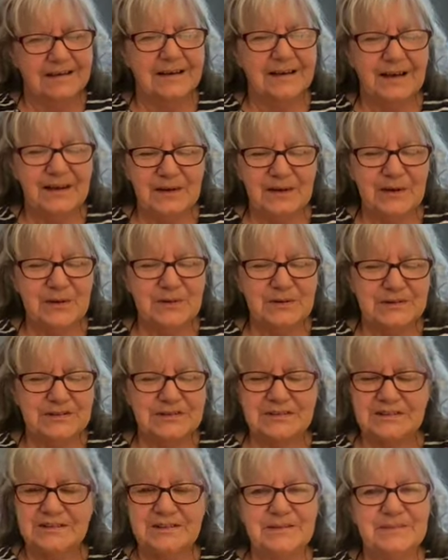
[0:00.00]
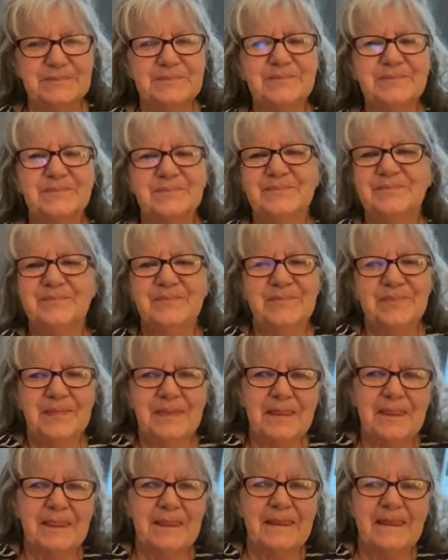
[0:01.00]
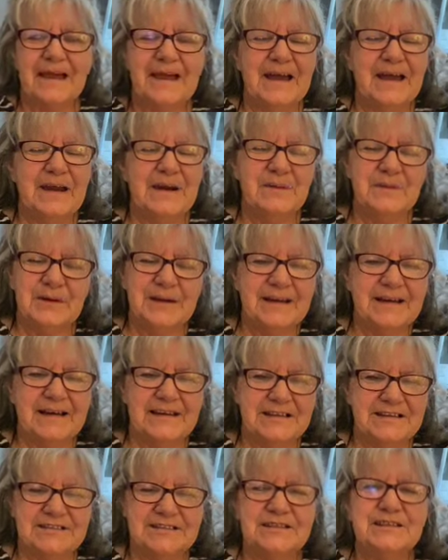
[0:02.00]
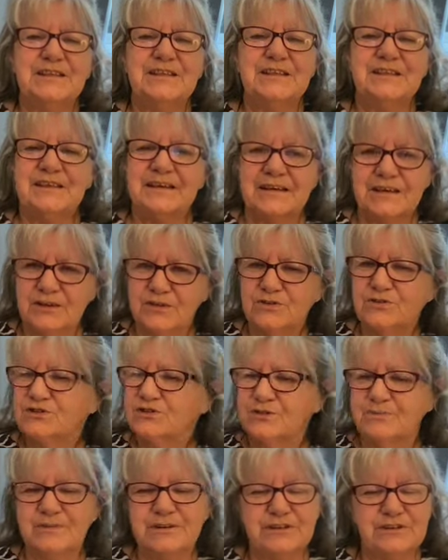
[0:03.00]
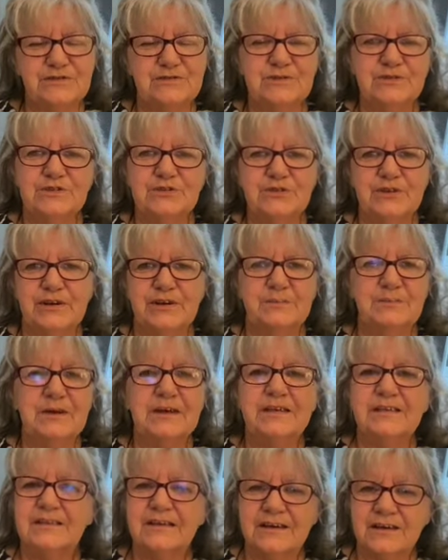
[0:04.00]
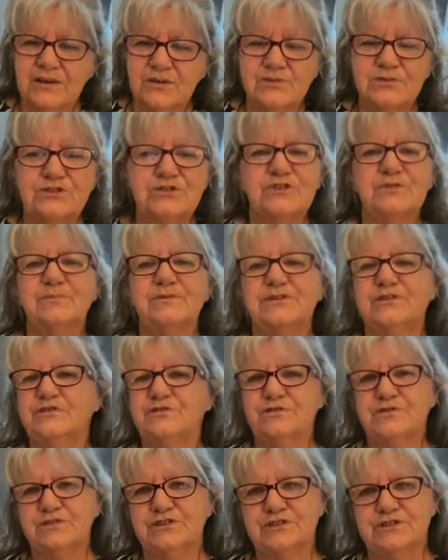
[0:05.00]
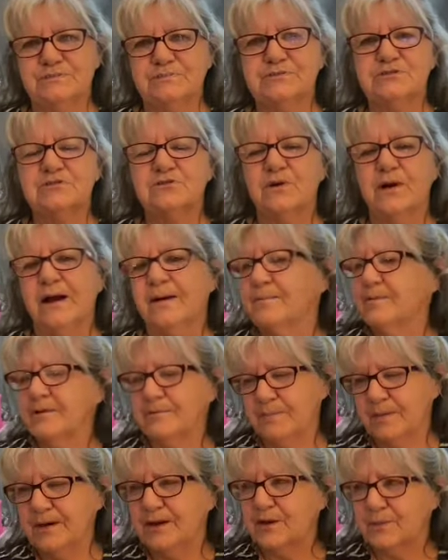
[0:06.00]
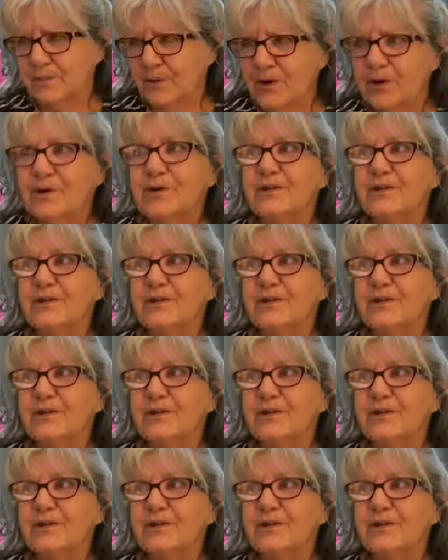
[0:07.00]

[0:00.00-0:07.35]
and go to sleep. Anyway, guys, thank you so much for joining me. Thank you so much for subscribing, being part